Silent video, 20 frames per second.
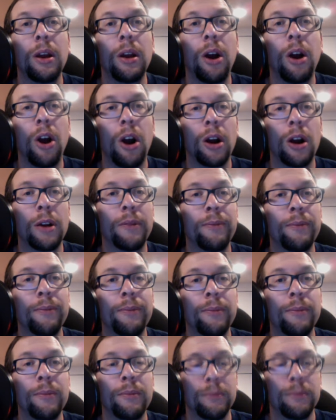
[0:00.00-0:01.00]
r
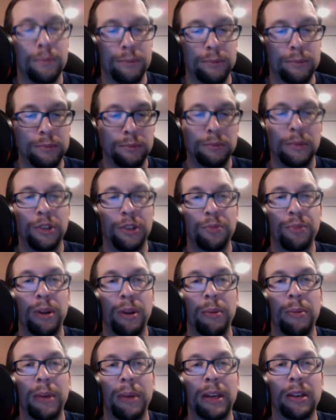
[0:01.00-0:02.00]
I should
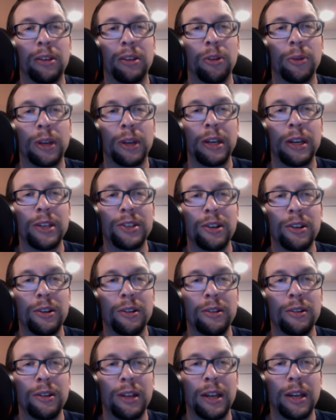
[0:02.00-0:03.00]
probably make it a lowercase r
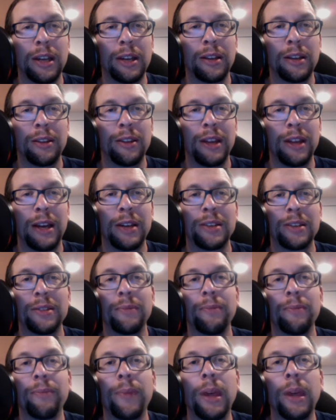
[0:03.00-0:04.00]
like that
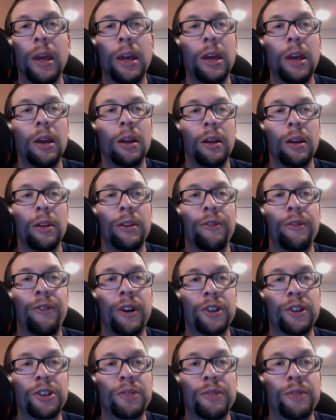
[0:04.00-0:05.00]
the
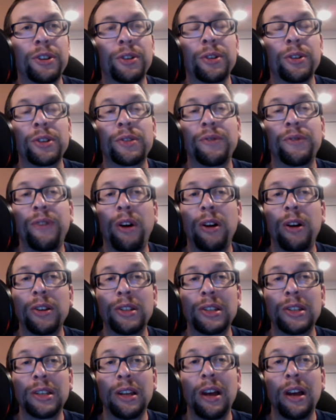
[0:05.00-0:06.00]
function returns
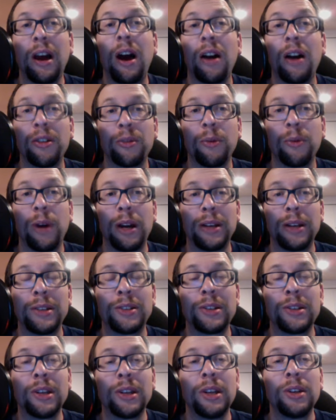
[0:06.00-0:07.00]
false
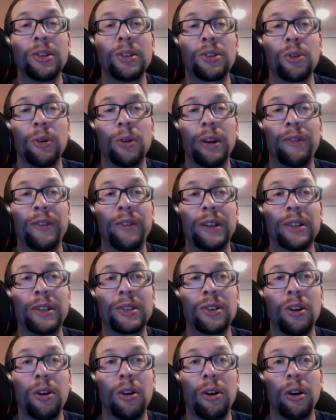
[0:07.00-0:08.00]
otherwise so if it's
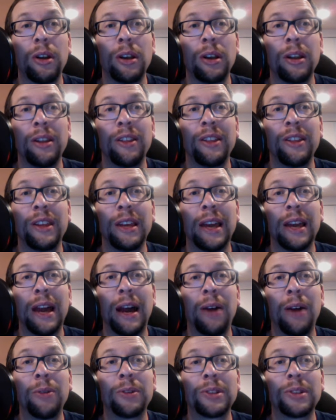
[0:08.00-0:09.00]
on the
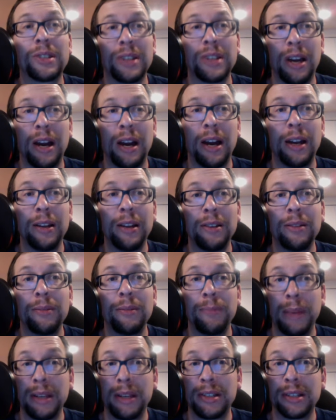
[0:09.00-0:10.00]
outside
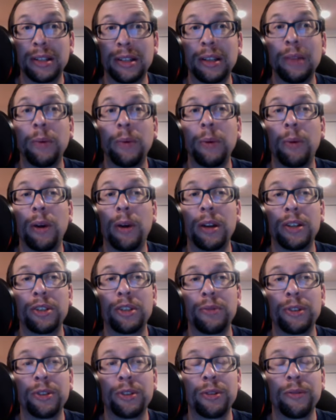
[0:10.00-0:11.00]
basically we want it to
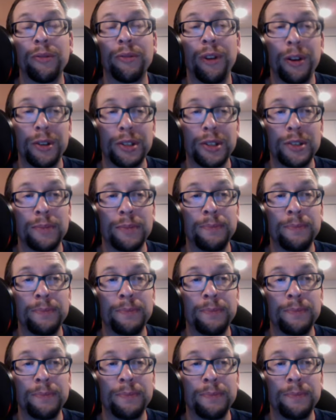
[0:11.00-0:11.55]
return false